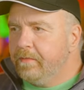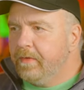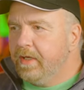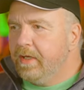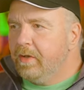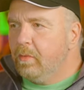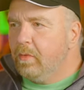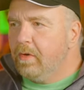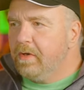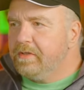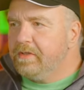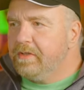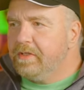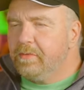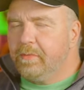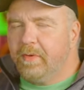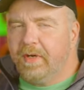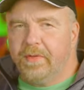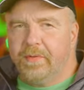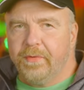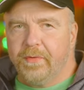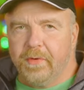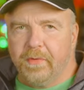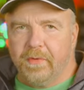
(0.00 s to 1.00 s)
It works its
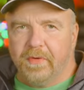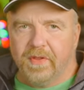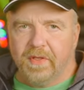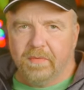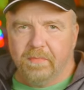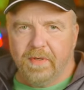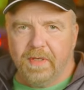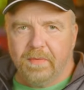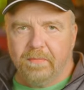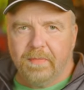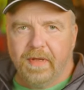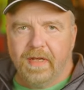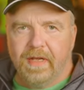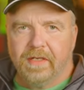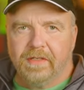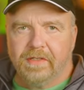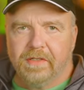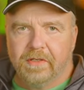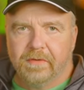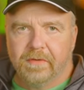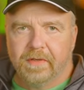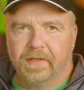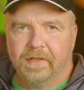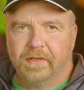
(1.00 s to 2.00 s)
way through with the bit mask
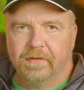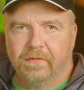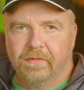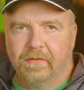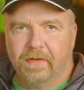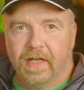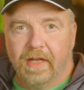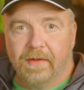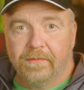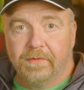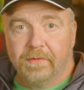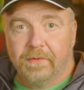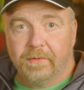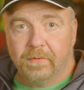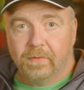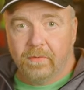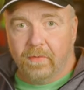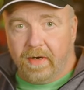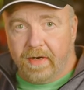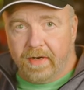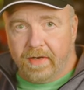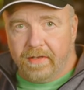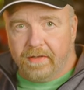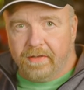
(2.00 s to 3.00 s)
going left to
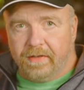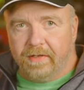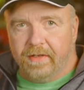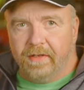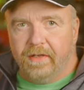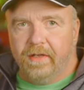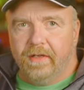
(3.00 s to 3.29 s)
right,